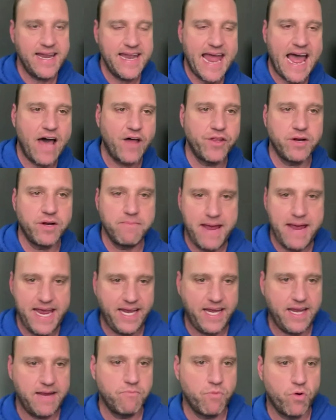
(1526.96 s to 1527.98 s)
and now they're
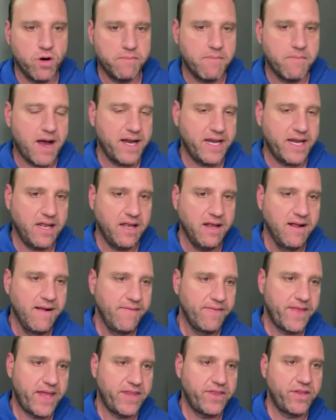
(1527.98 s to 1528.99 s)
making more money
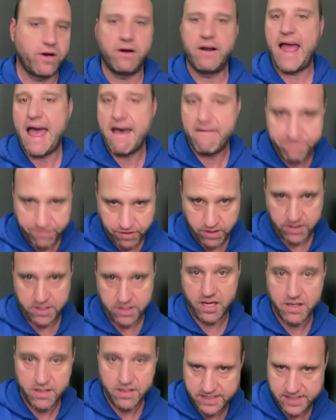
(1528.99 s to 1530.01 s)
than their
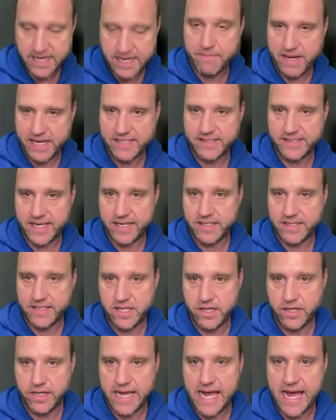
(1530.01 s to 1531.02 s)
effort. Does that make sense
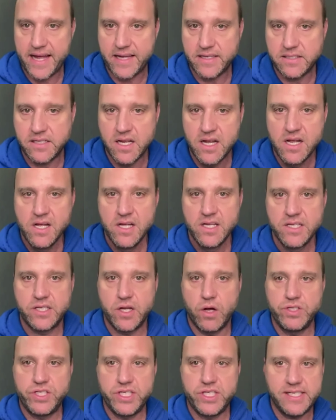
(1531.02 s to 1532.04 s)
to you guys?
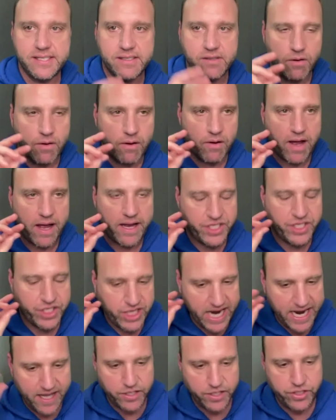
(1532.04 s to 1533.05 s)
So just I
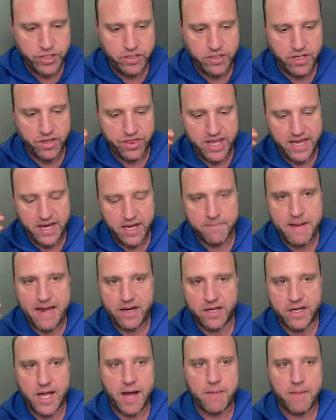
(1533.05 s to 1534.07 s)
challenge you to think
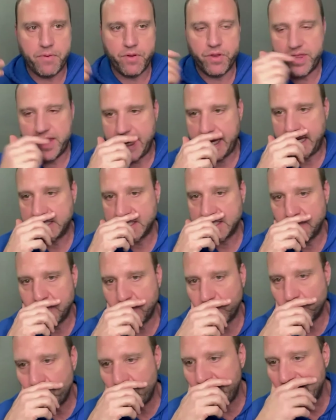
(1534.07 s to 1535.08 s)
about a couple things.
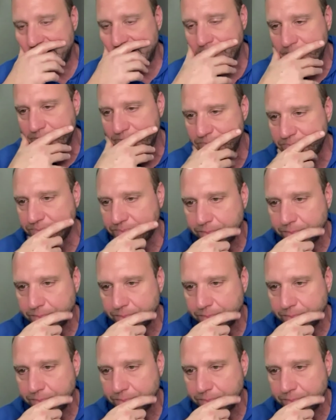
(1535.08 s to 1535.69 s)
Number one,